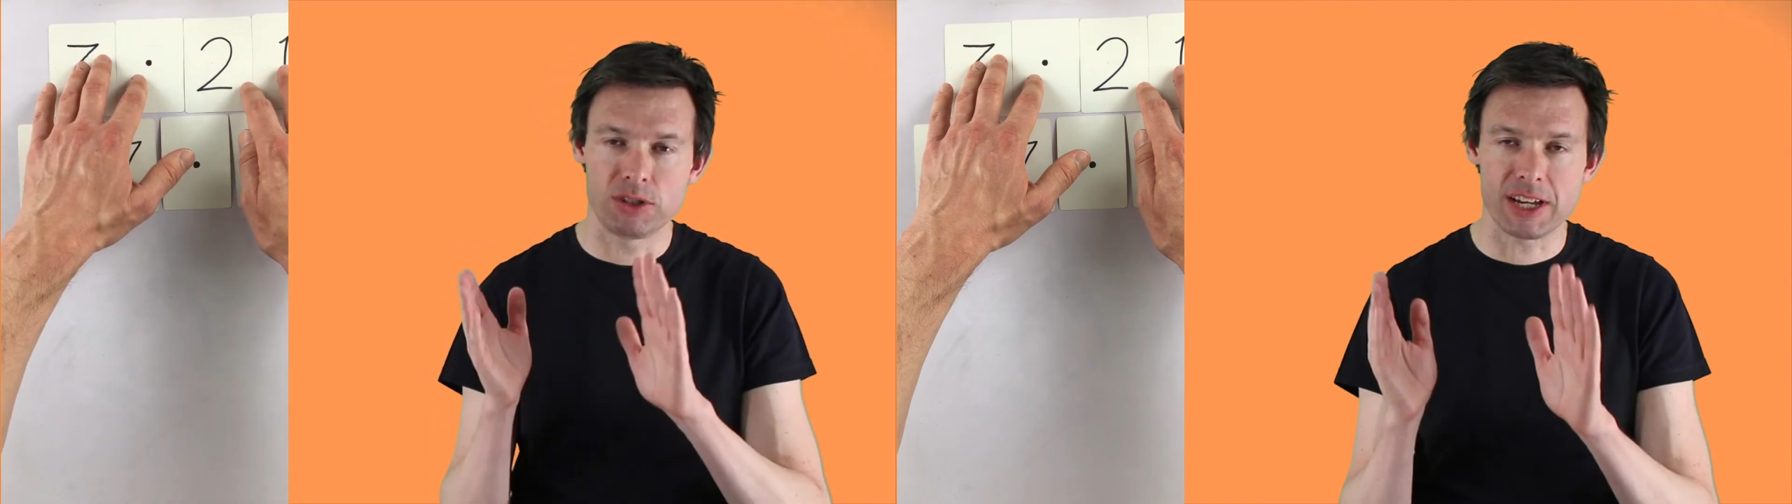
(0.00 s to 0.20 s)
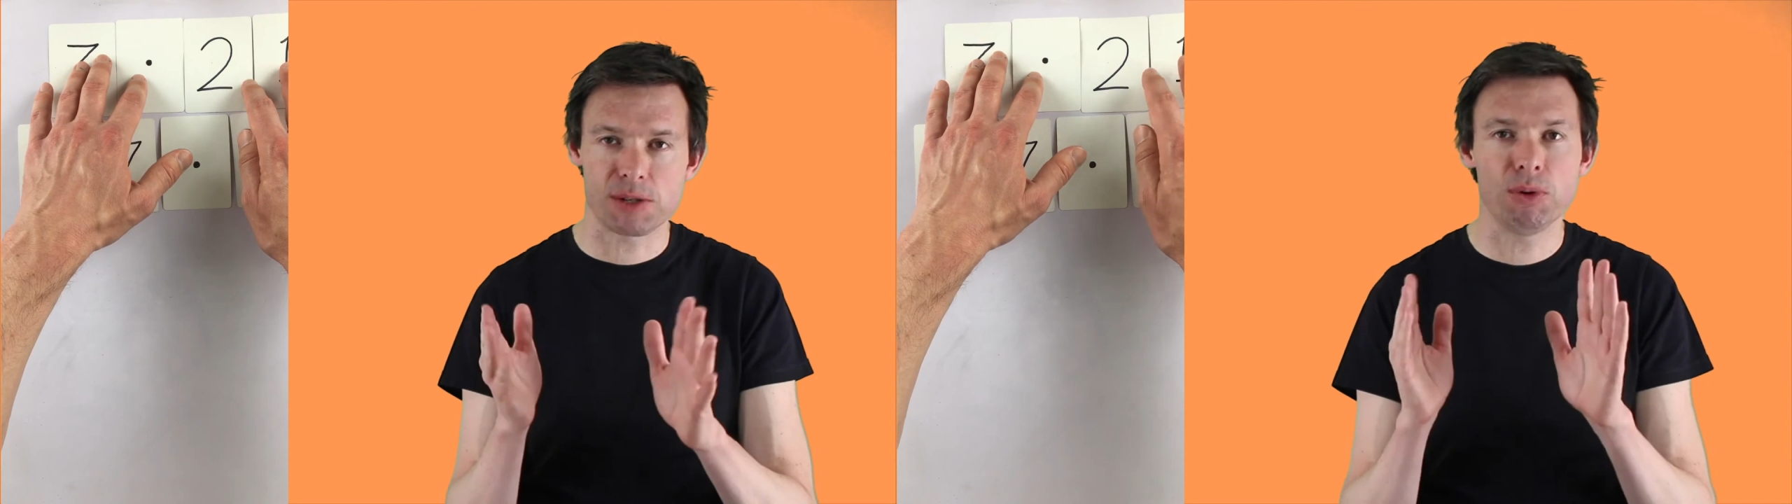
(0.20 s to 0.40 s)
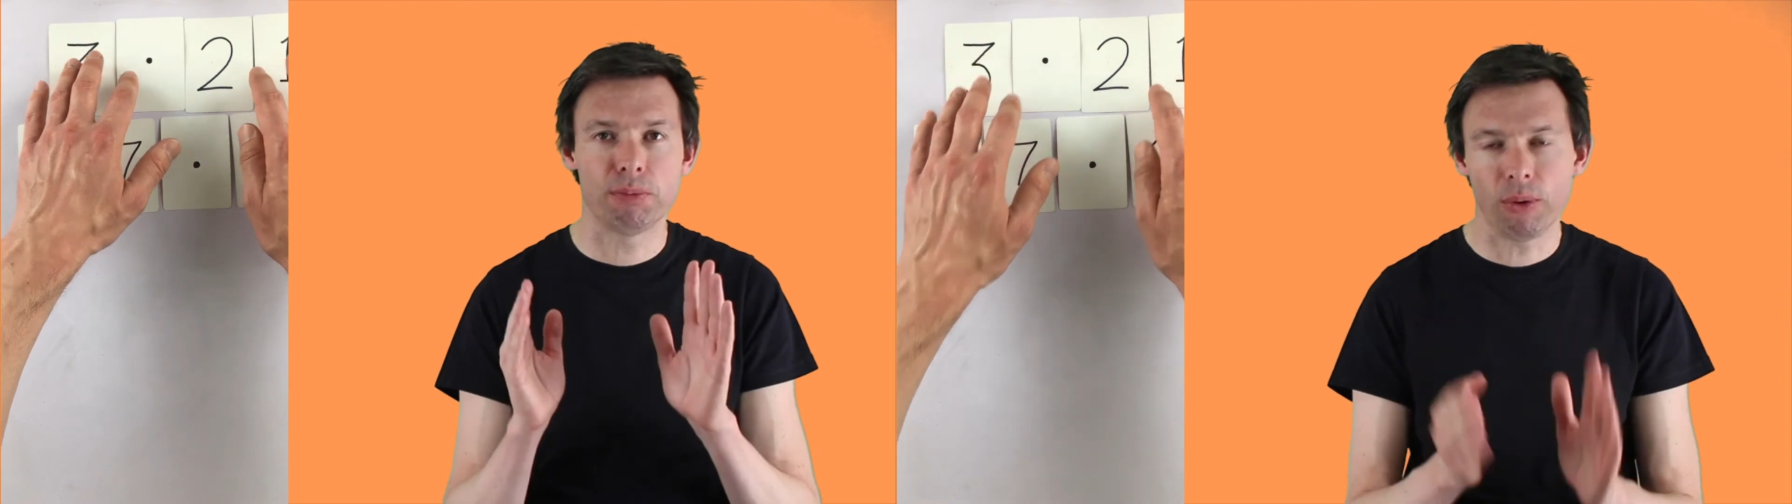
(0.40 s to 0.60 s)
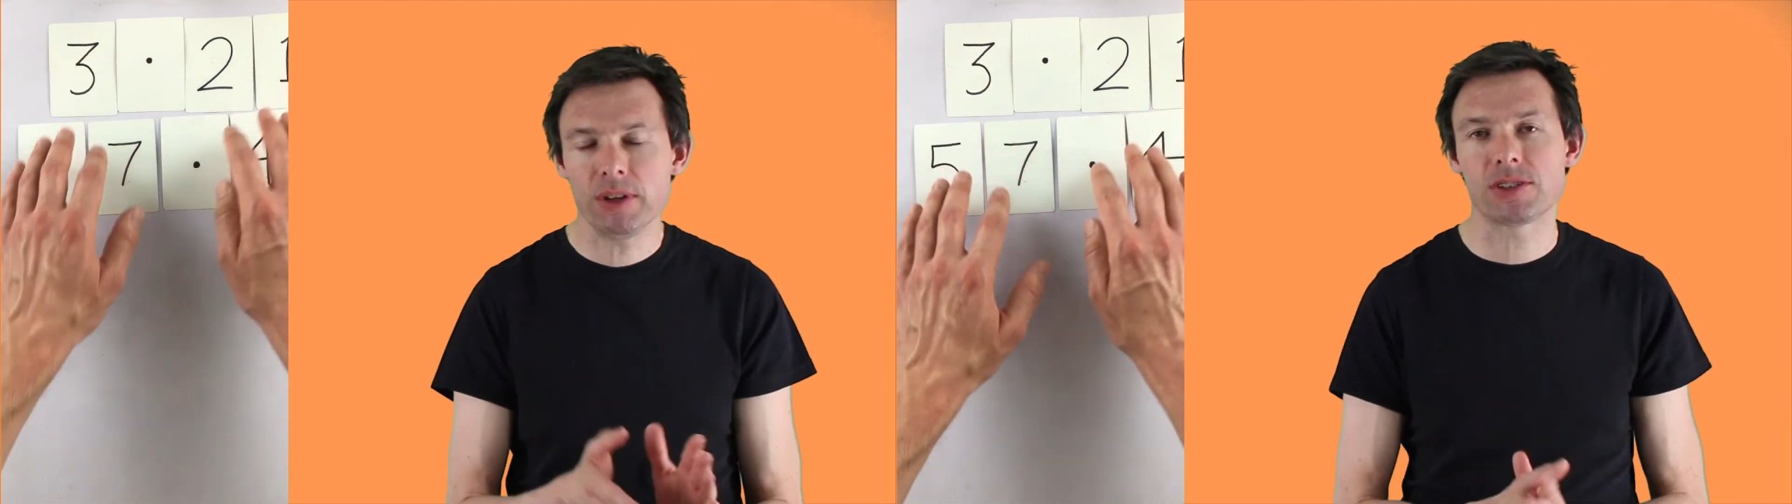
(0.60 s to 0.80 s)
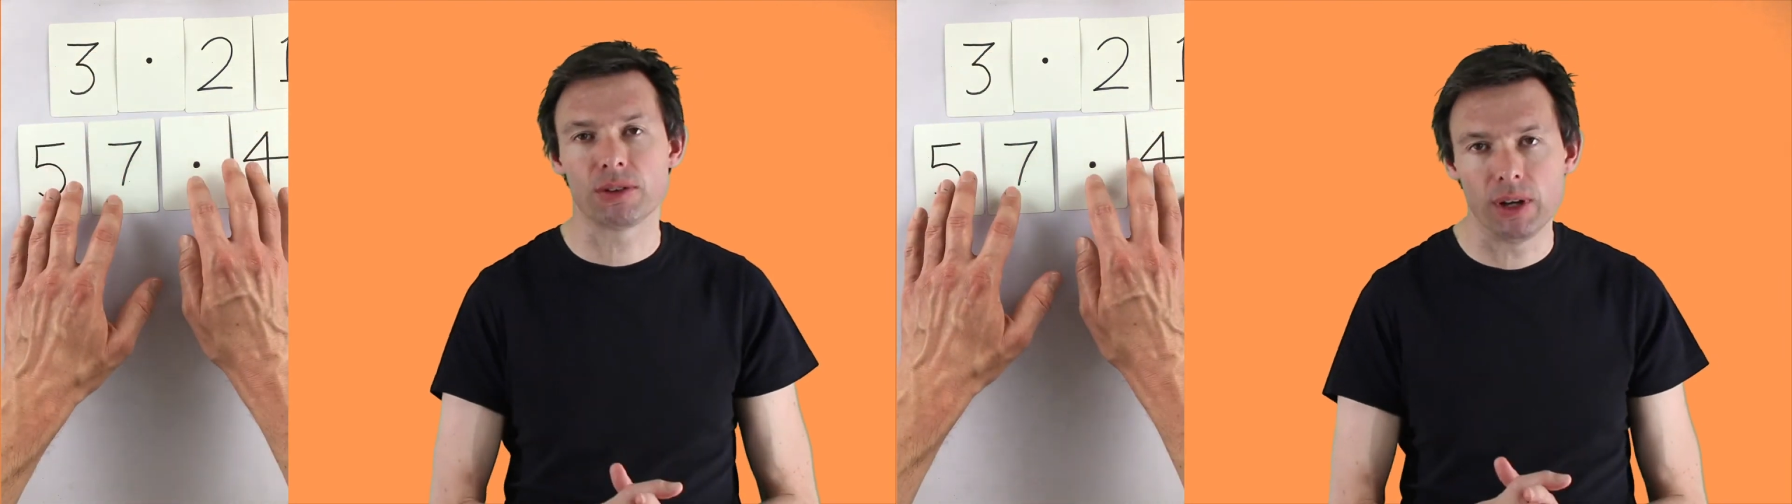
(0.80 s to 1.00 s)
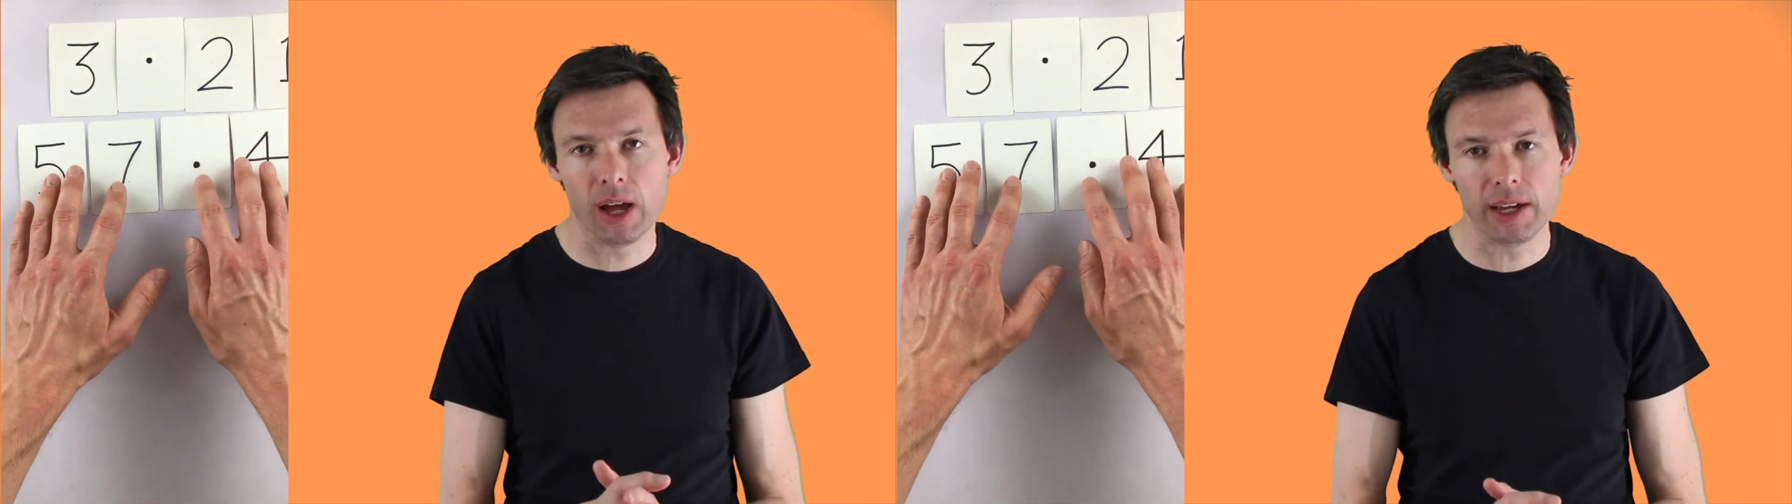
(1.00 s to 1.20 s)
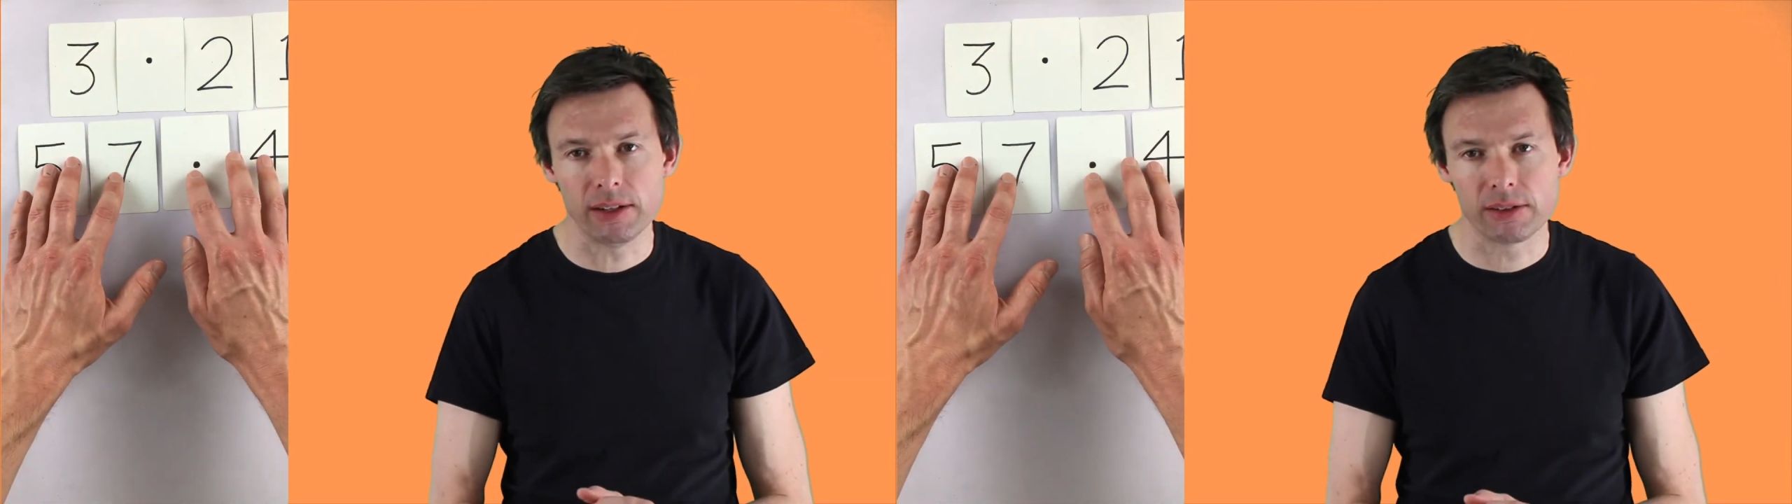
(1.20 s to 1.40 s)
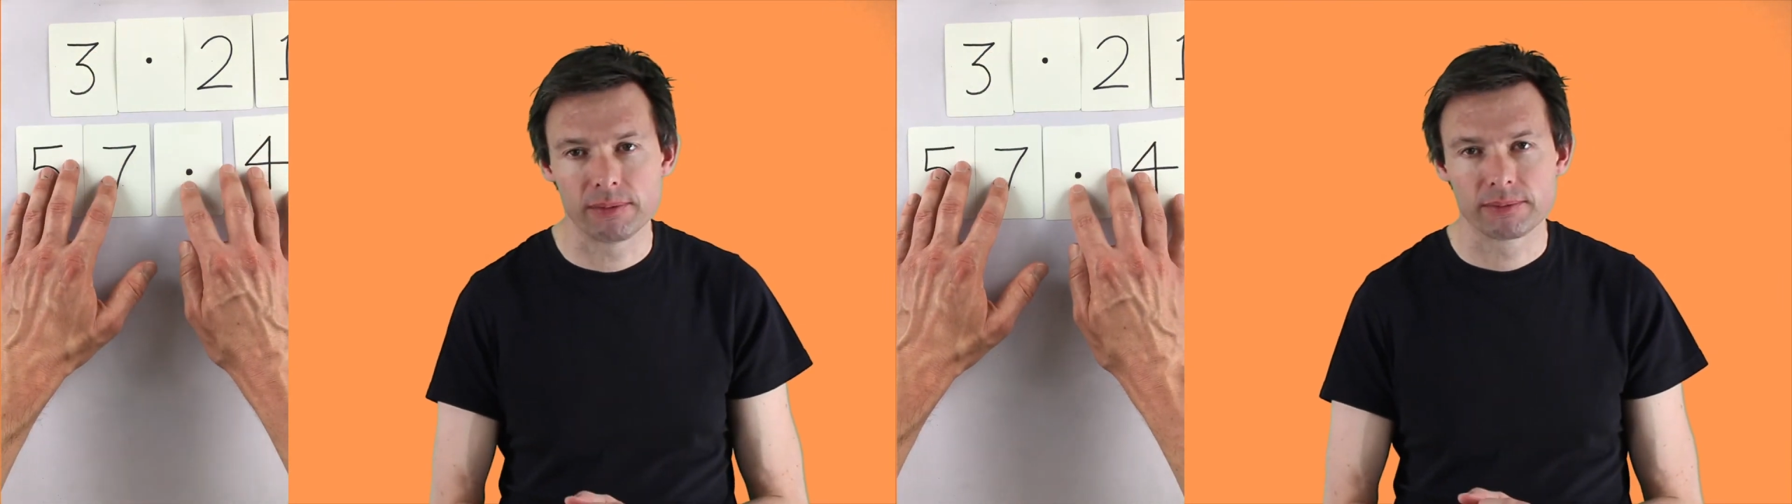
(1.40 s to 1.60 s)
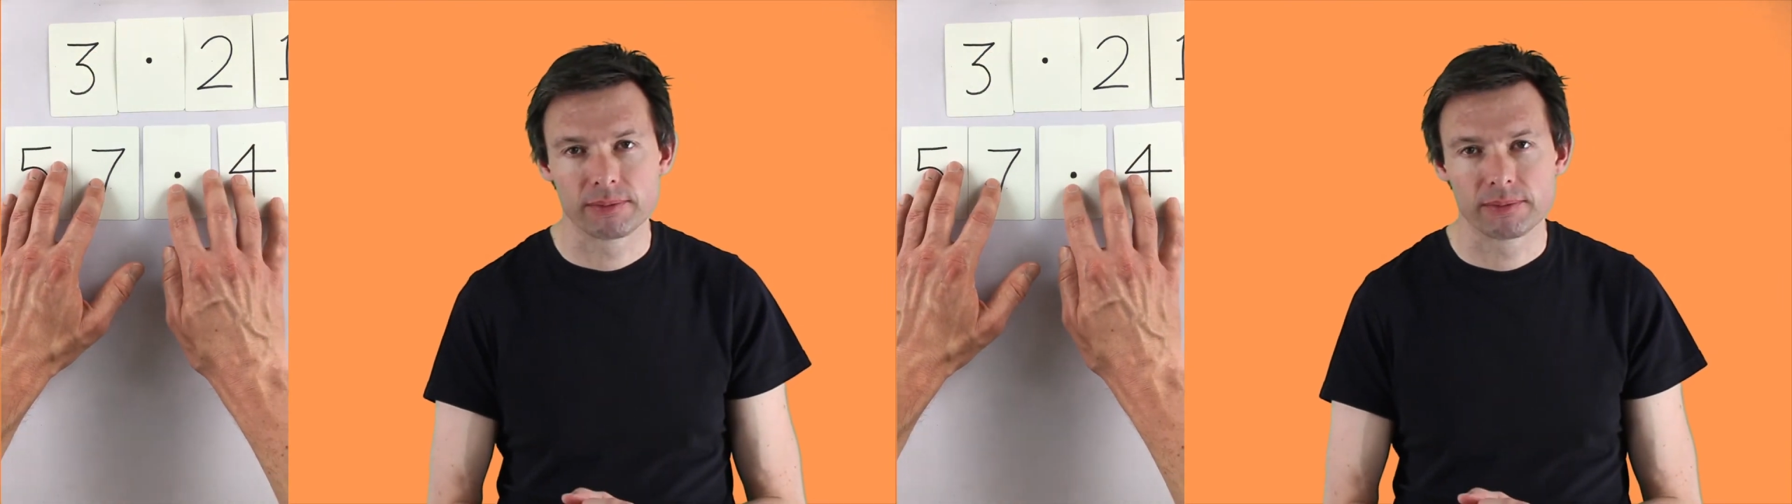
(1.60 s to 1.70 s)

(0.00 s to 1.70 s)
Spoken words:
decimal points are aligned.